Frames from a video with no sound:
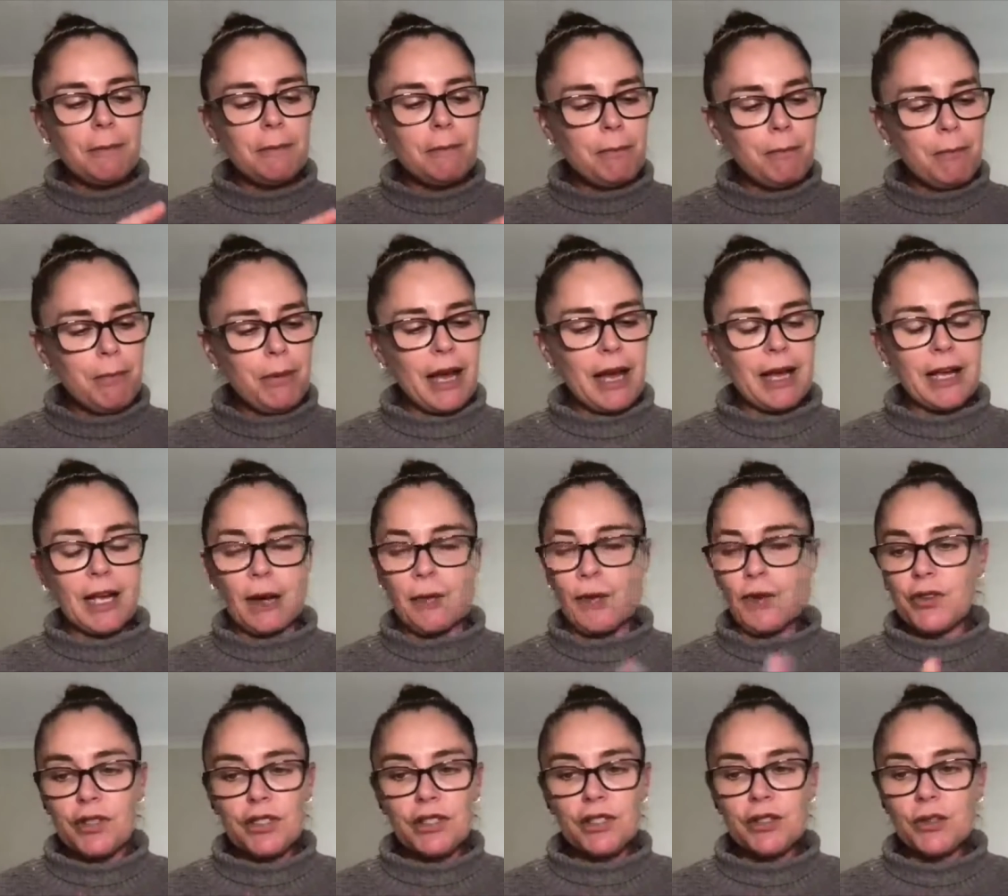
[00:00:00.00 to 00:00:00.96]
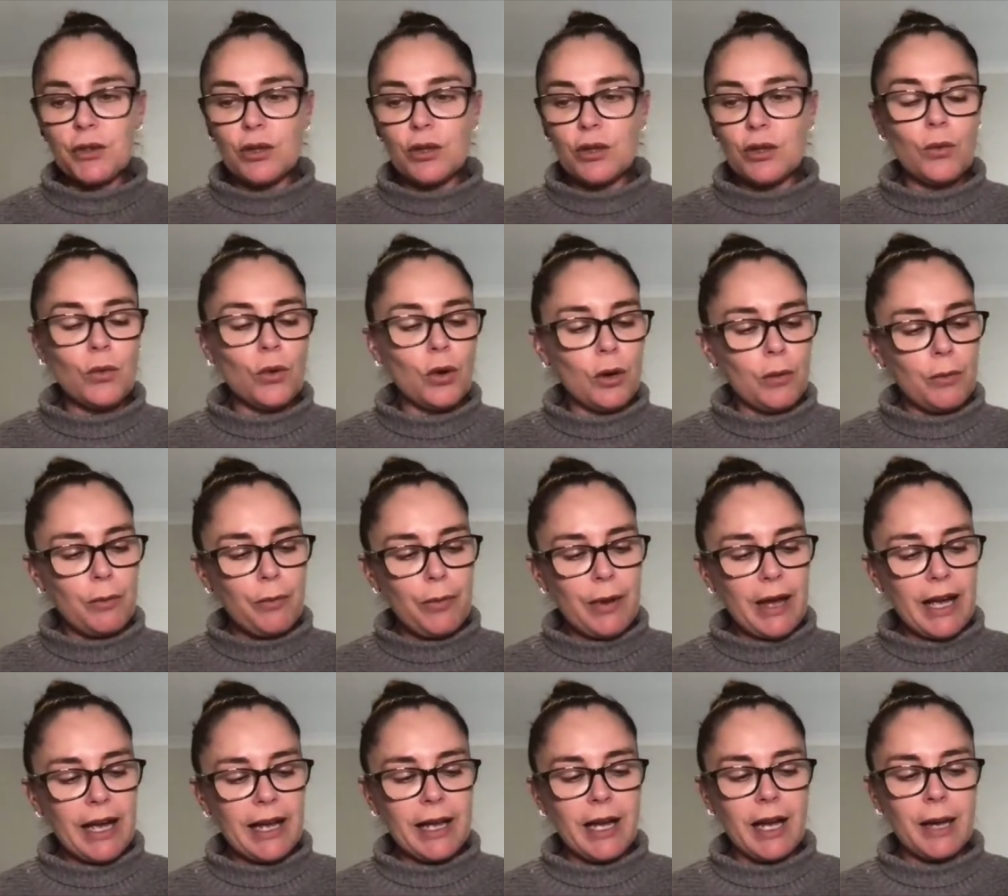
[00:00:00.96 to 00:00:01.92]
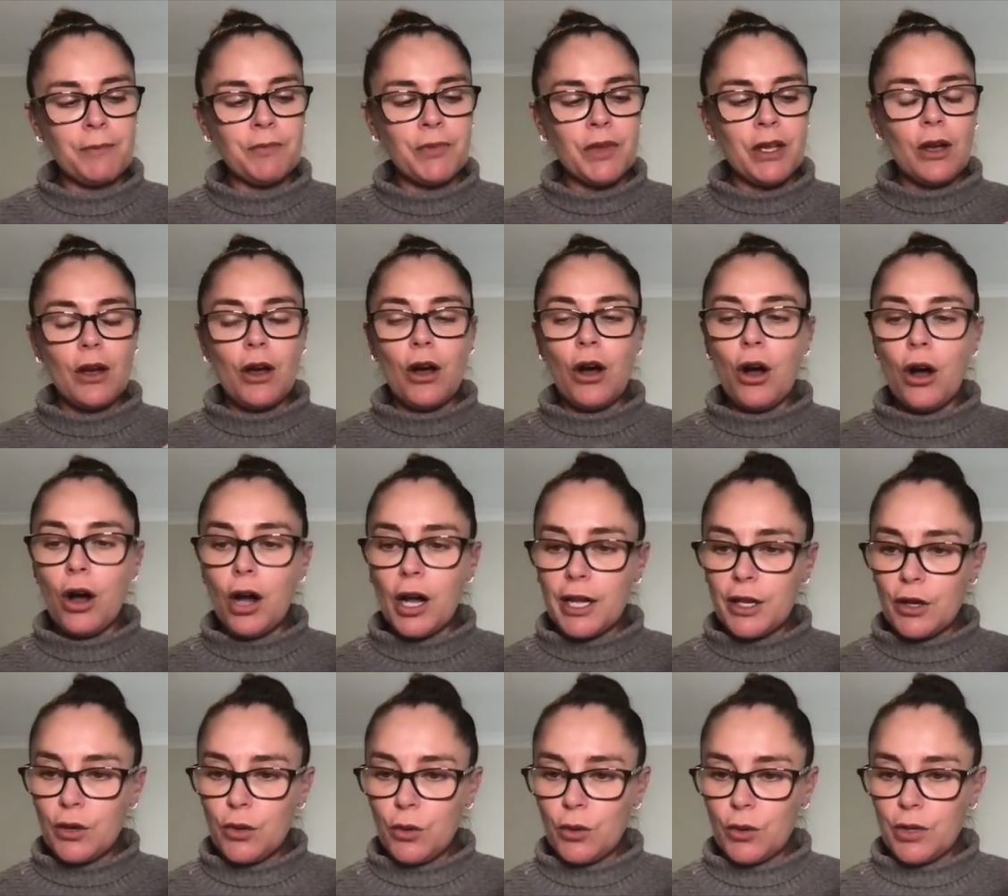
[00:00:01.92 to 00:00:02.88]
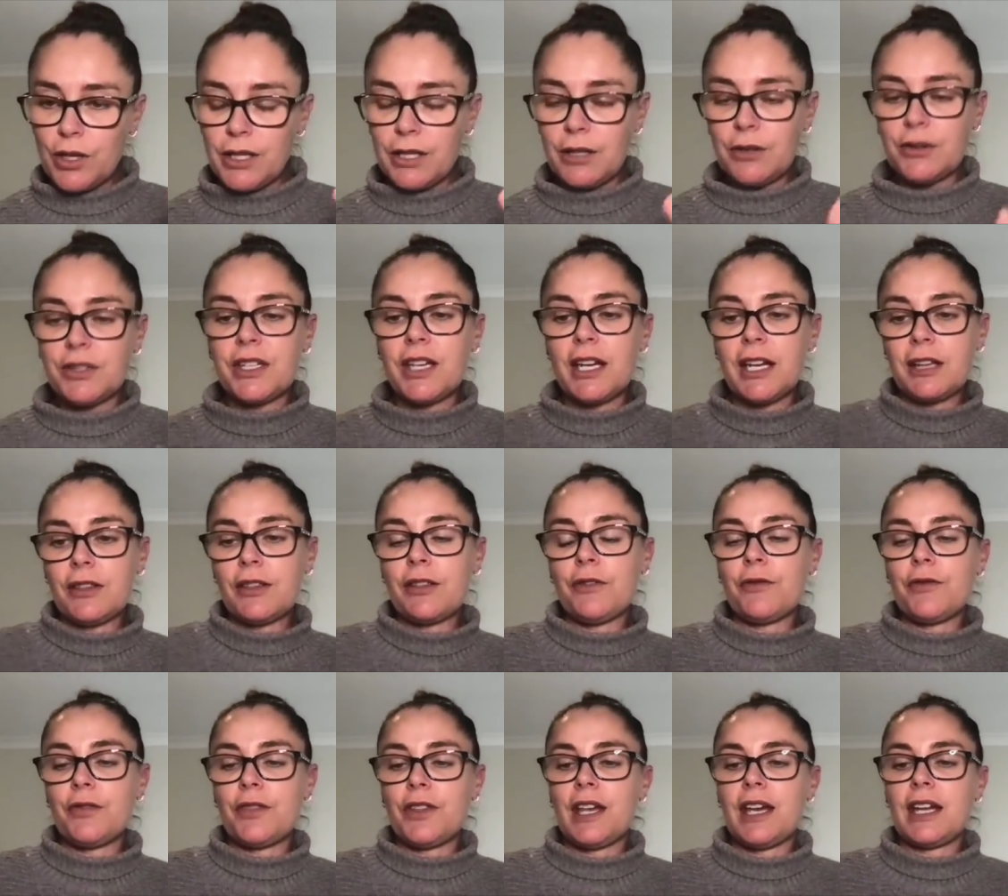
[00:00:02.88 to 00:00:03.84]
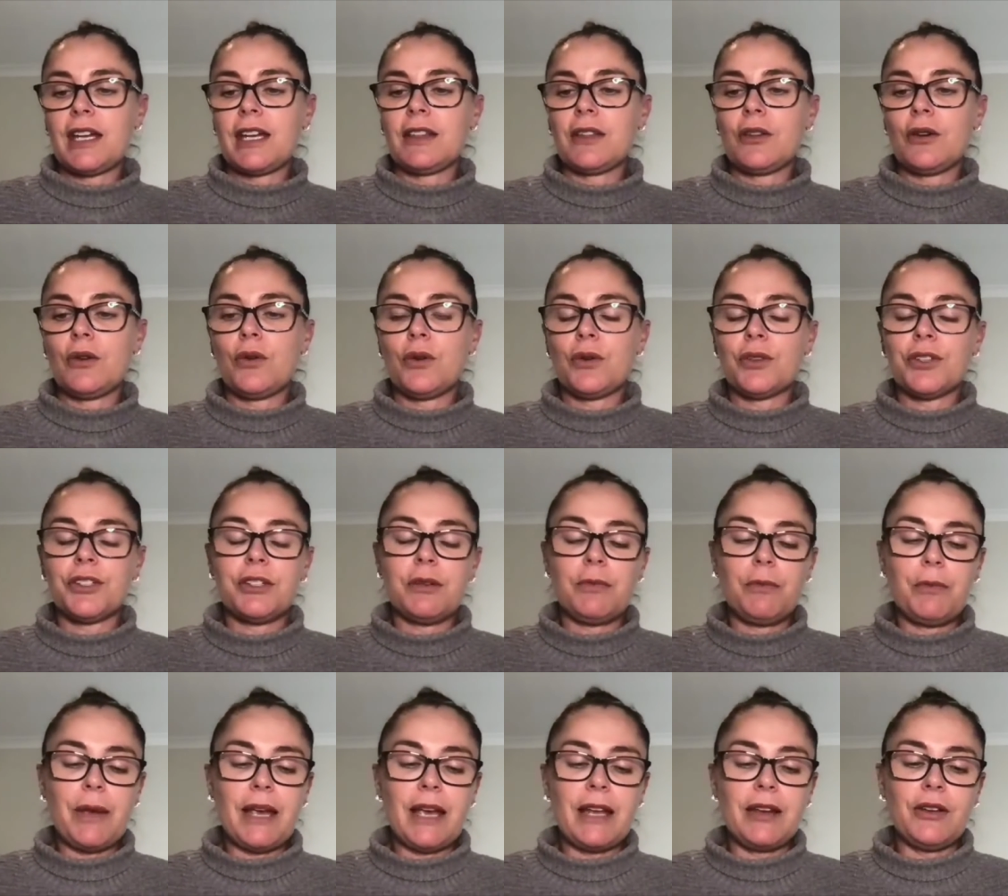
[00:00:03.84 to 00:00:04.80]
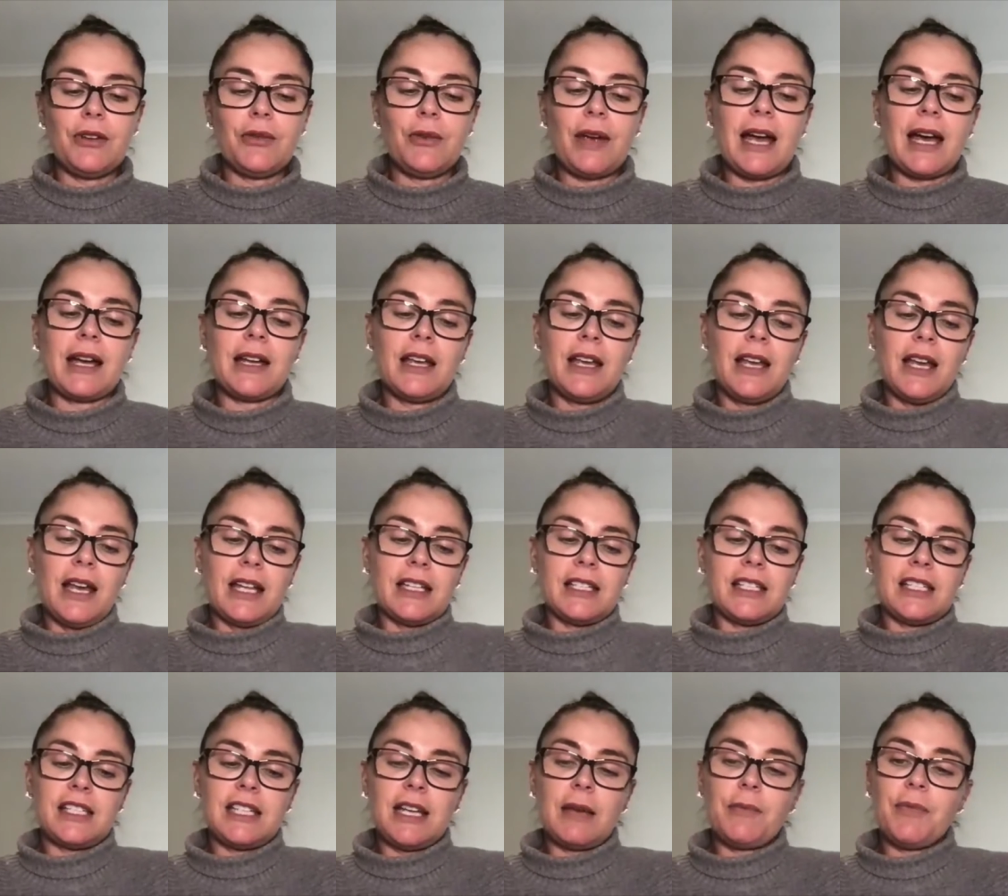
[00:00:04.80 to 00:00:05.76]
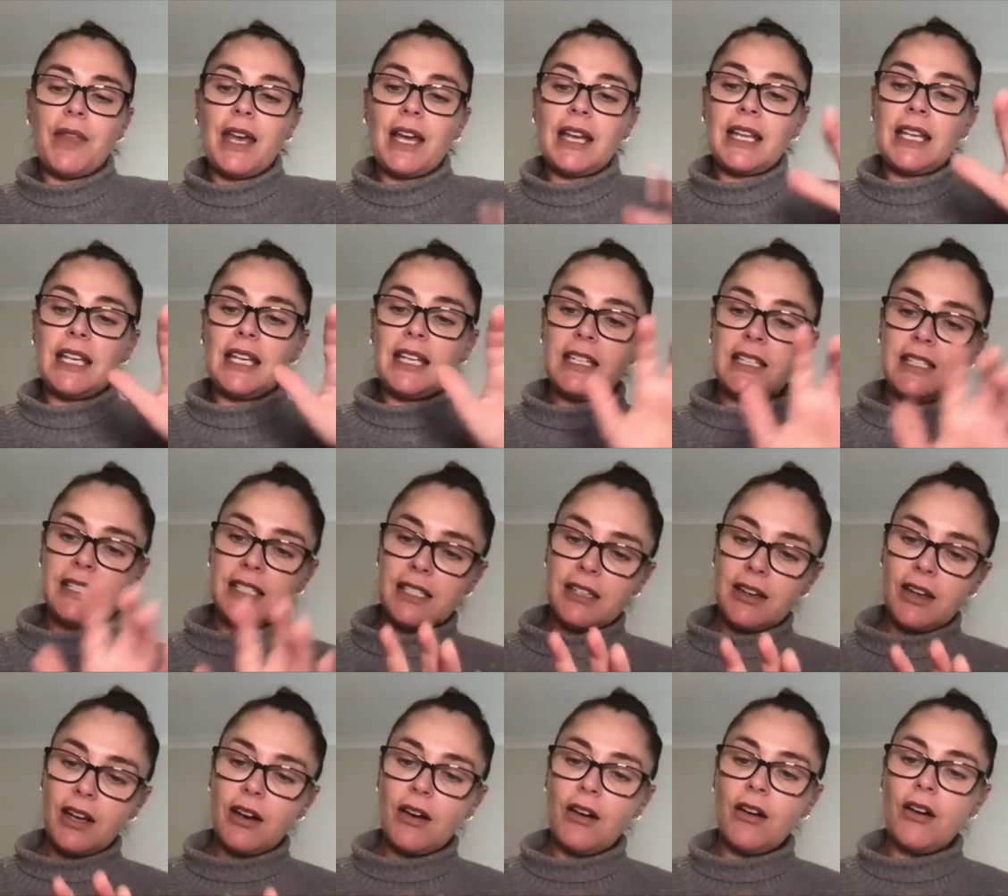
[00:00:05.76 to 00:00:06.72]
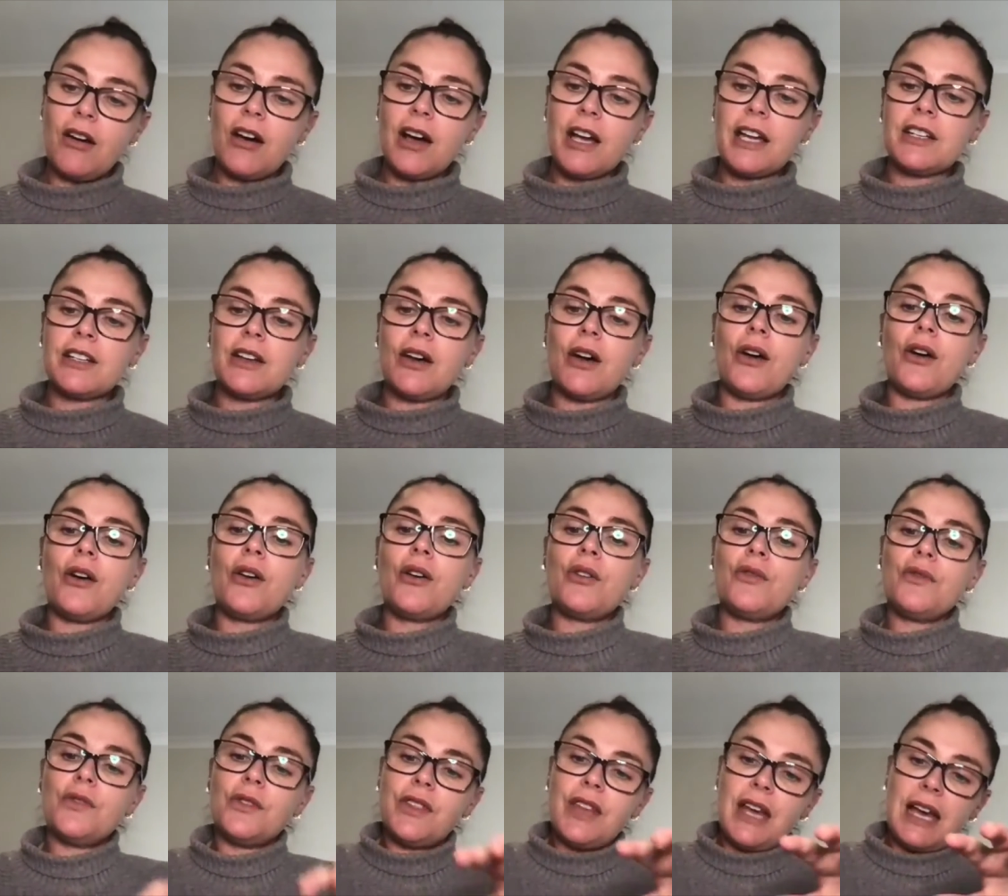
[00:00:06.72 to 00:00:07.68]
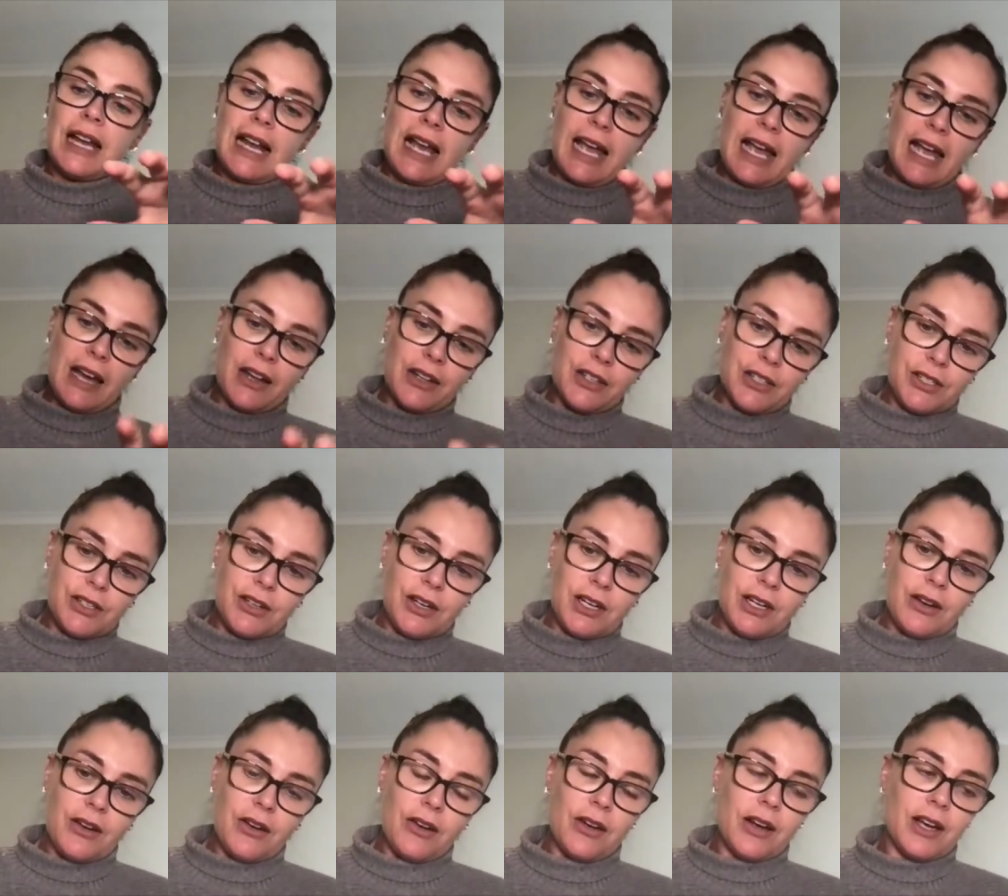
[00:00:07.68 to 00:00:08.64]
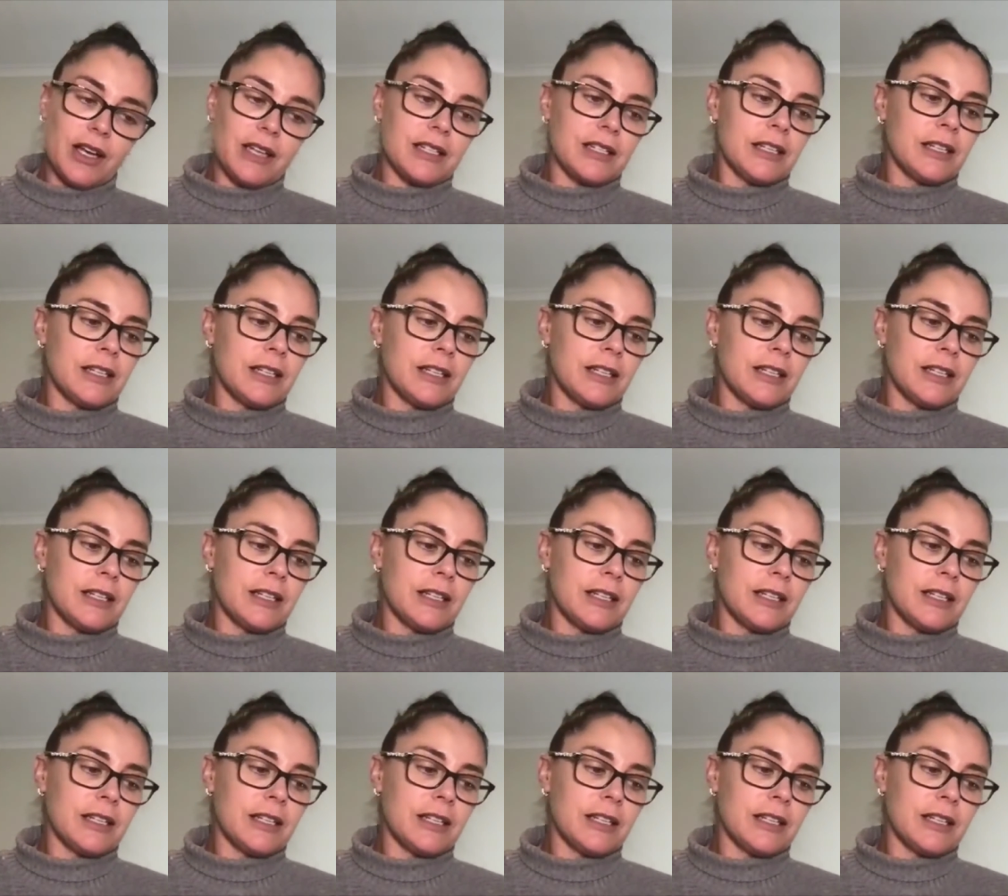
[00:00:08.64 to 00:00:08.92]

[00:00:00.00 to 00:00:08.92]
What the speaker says: back up, this is all walk, back up, hind quarter yields, getting the horse to bend around and step that inside hind over that outside hind.